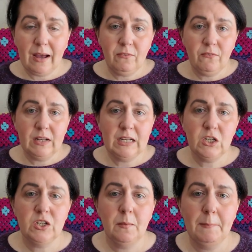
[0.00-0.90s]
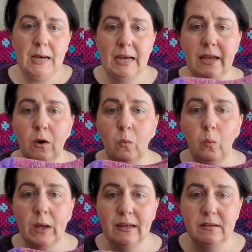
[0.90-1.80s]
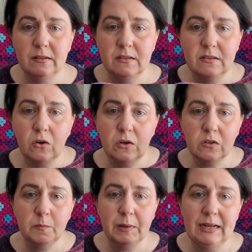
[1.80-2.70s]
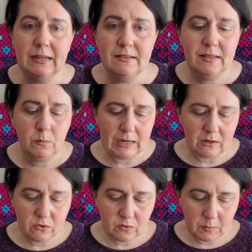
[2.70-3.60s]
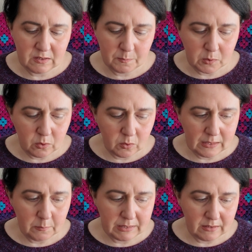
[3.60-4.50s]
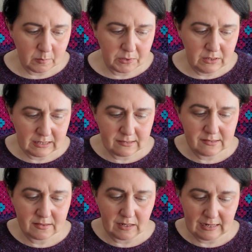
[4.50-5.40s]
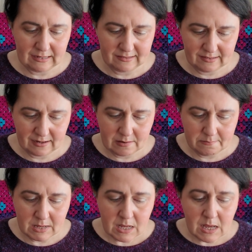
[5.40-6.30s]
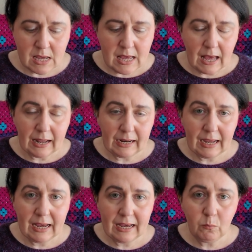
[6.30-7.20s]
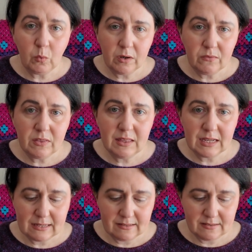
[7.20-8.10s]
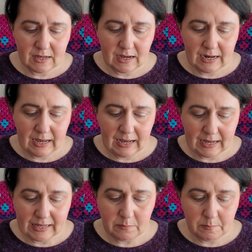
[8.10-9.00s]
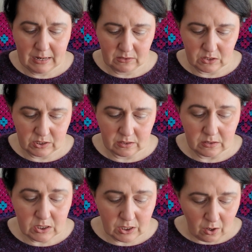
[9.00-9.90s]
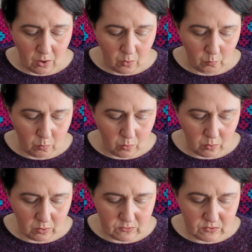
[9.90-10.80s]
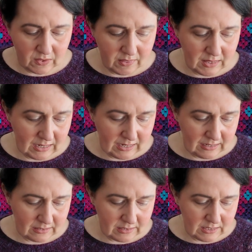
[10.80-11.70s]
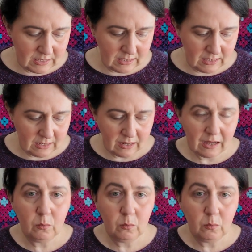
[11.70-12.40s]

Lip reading: I finished my Wigget Socks by Nancy Wheeler. So I spoke quite a bit about this the last time, And I had, one of the things that I had mentioned was that I